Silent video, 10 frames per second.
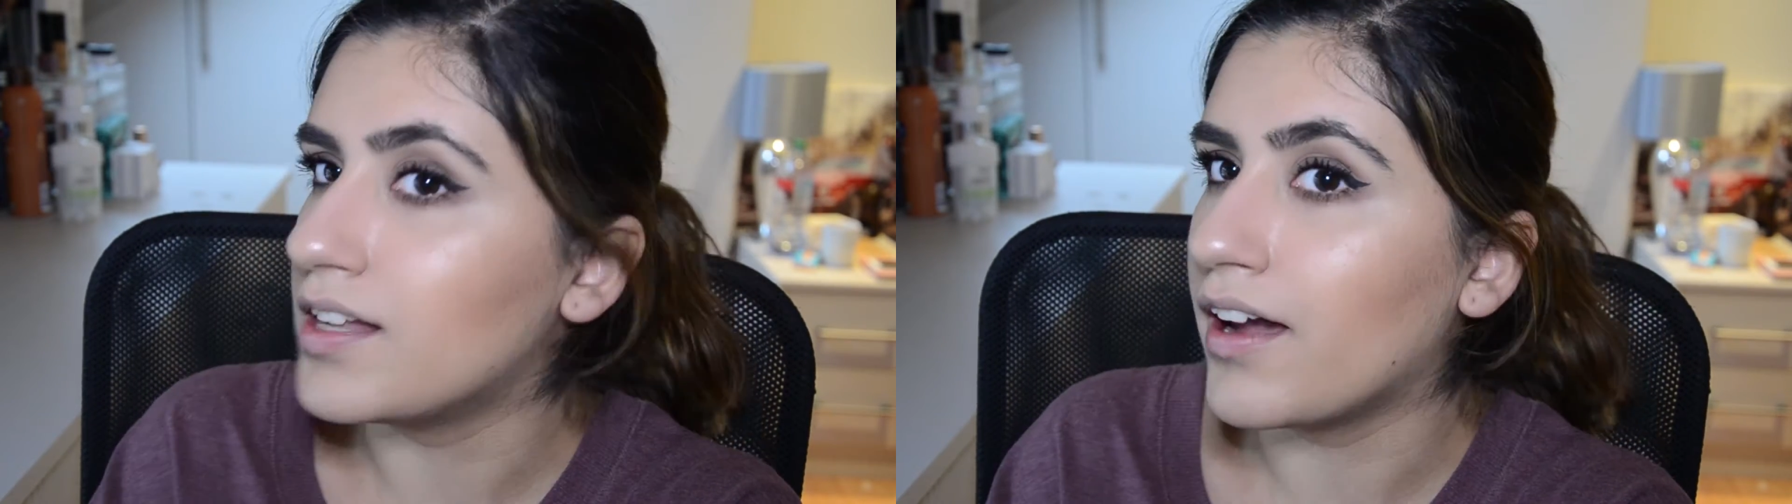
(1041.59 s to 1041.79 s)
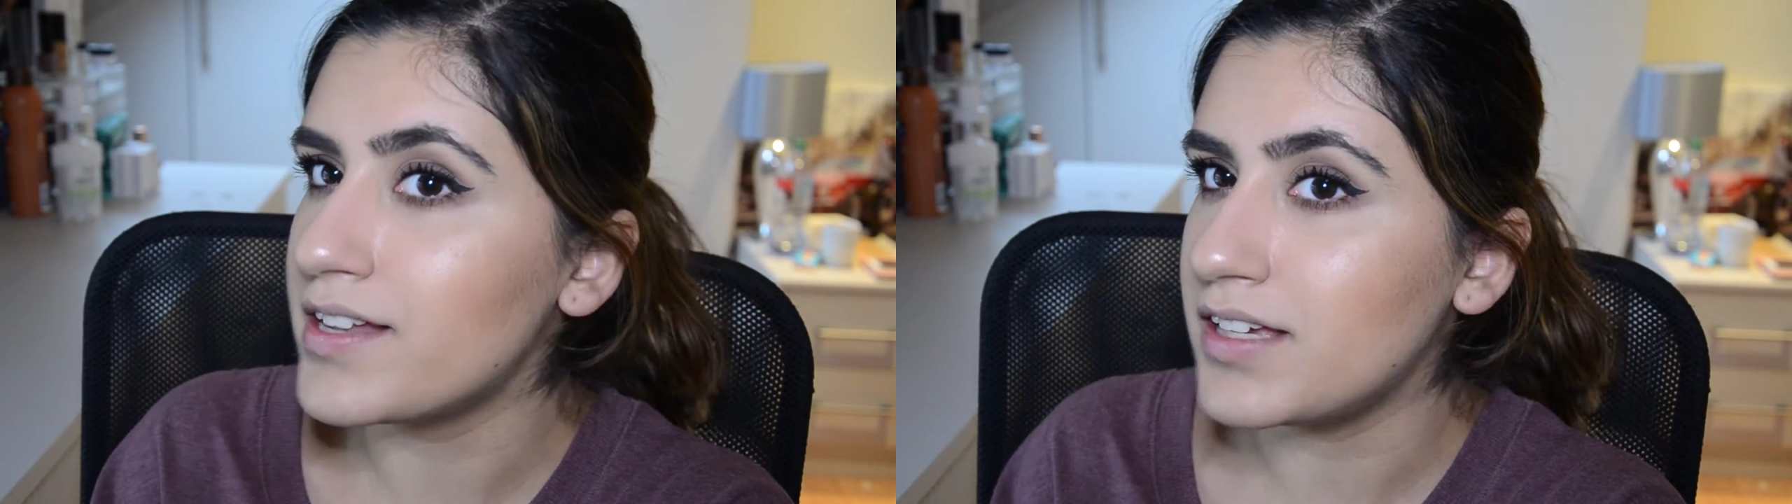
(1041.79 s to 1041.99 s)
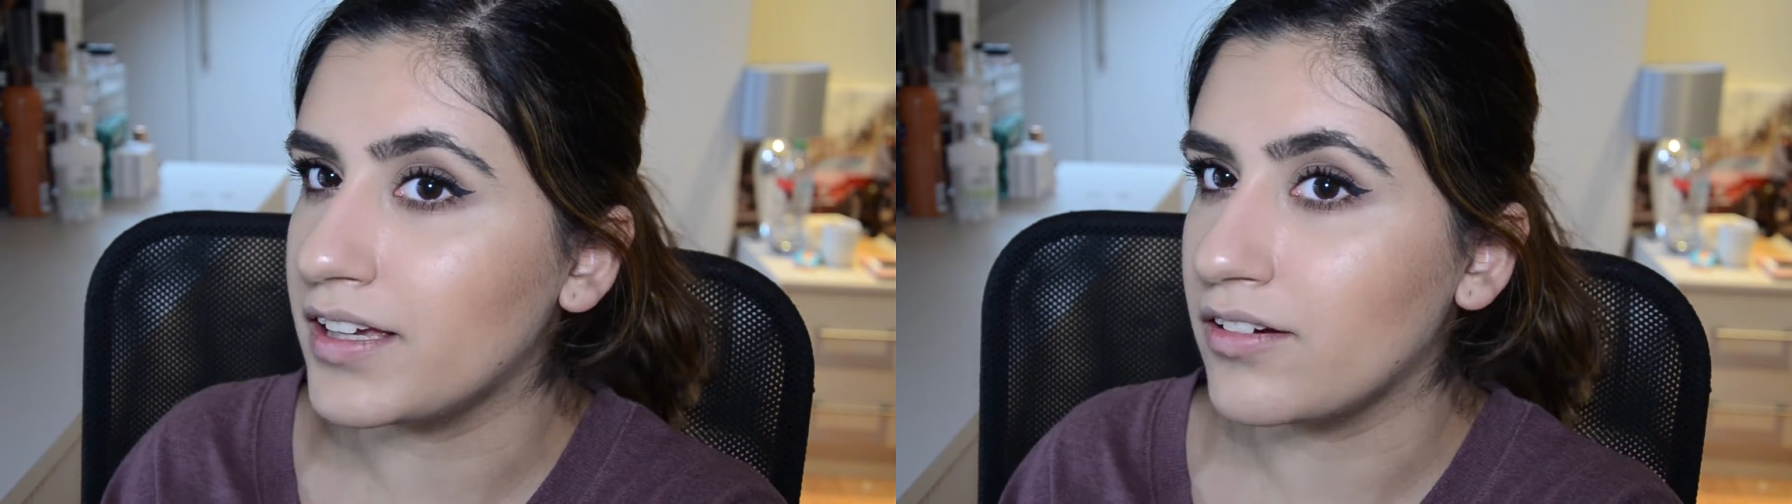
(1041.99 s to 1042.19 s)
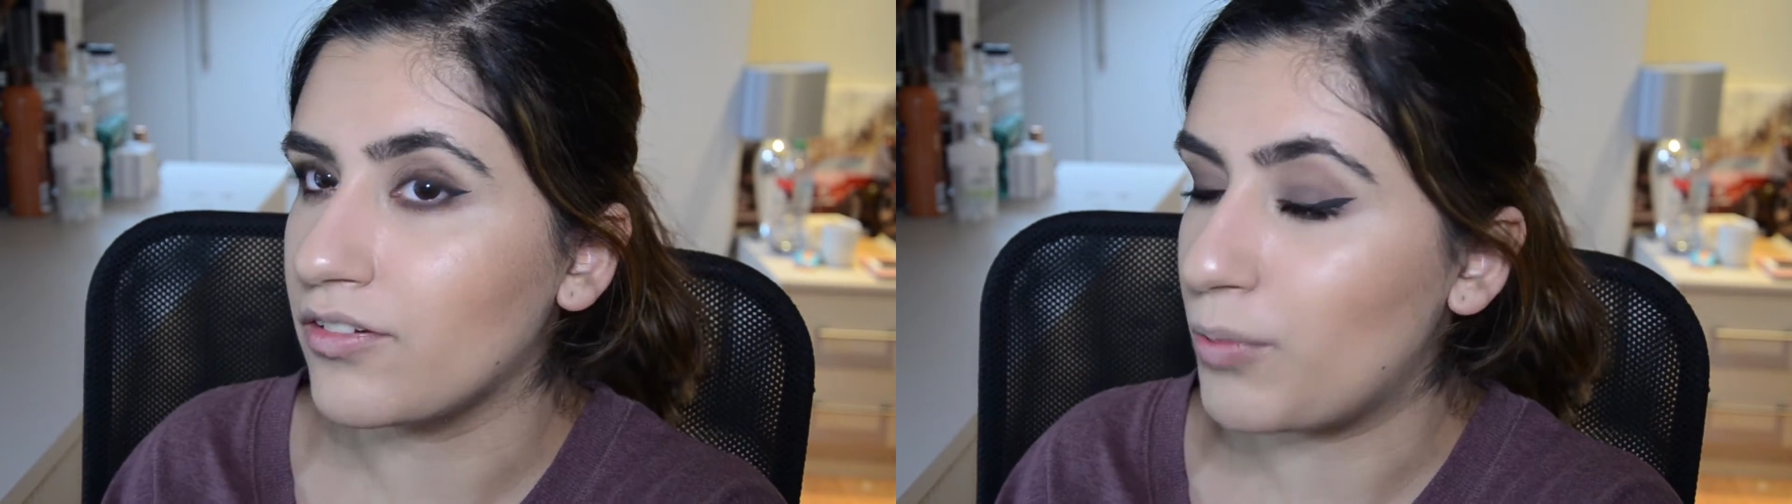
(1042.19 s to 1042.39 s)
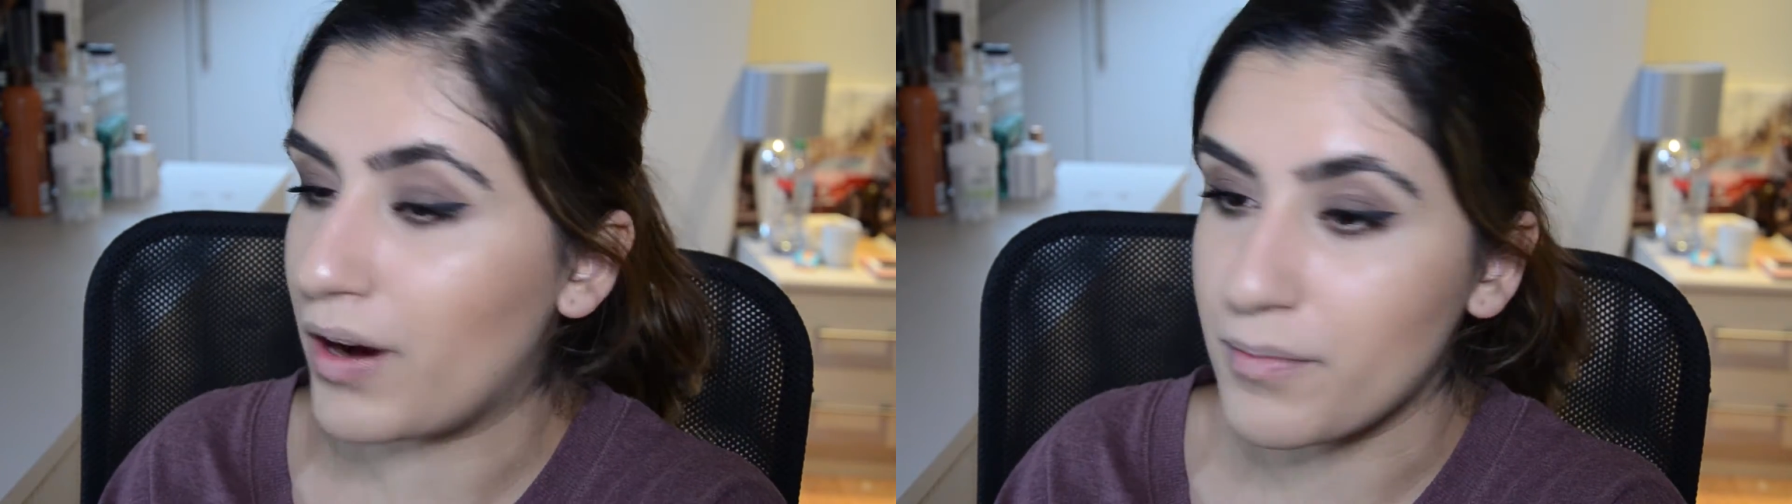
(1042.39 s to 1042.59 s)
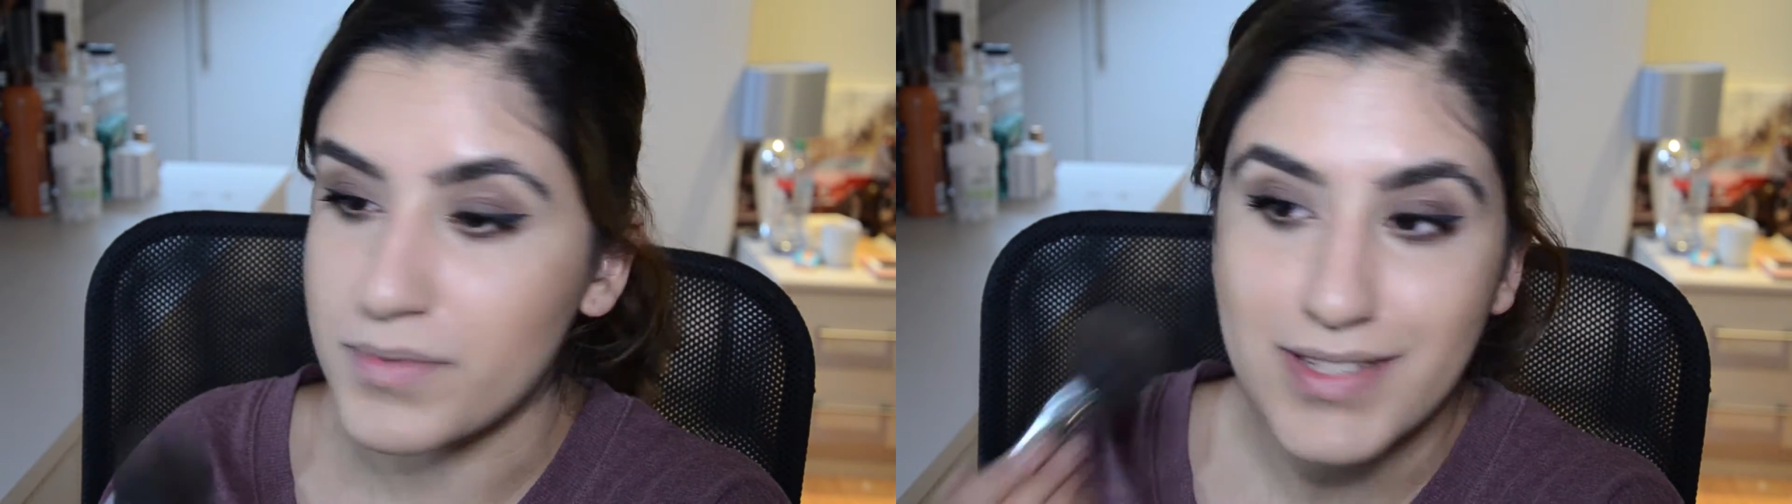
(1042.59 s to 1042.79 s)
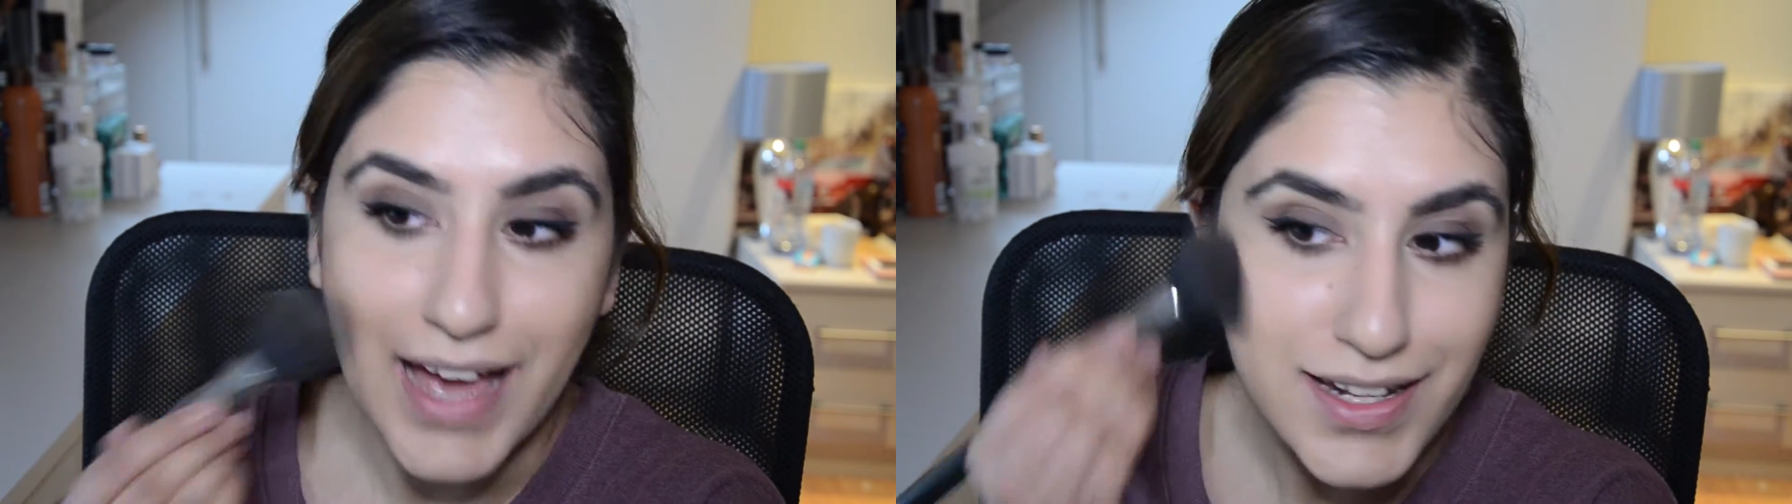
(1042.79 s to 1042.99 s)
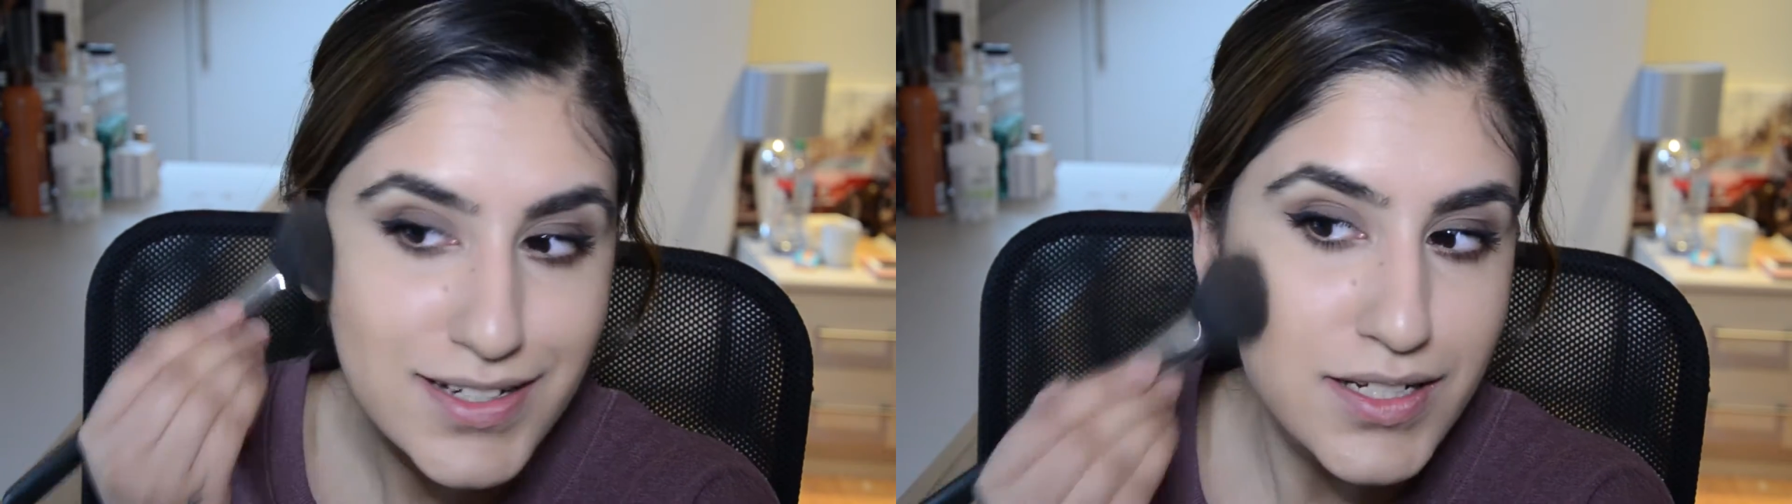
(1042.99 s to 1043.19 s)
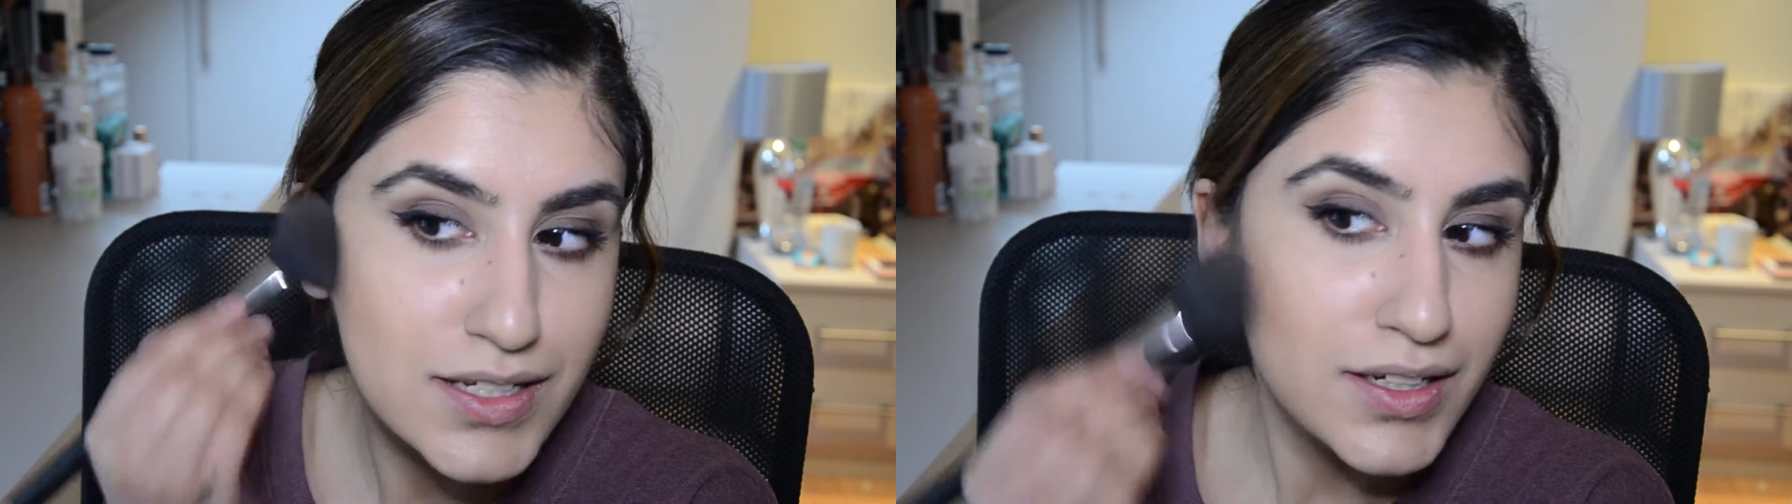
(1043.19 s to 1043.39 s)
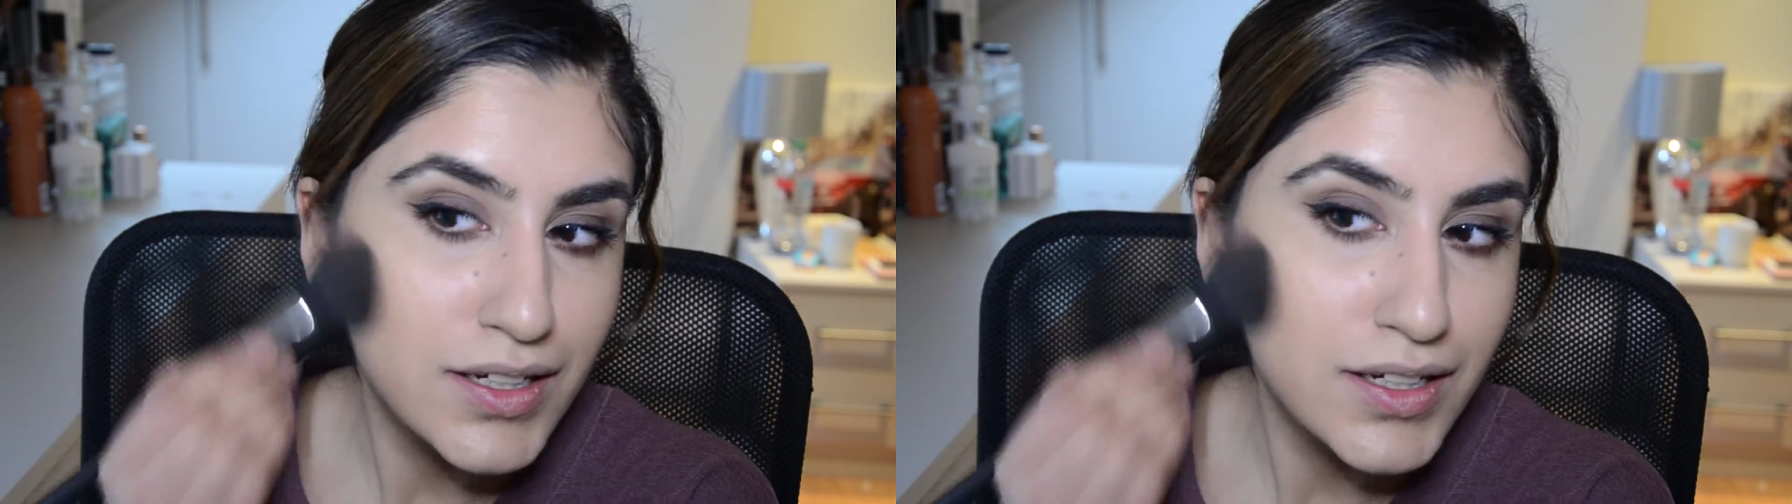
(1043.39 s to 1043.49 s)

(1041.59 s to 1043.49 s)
lighting of where I'm sat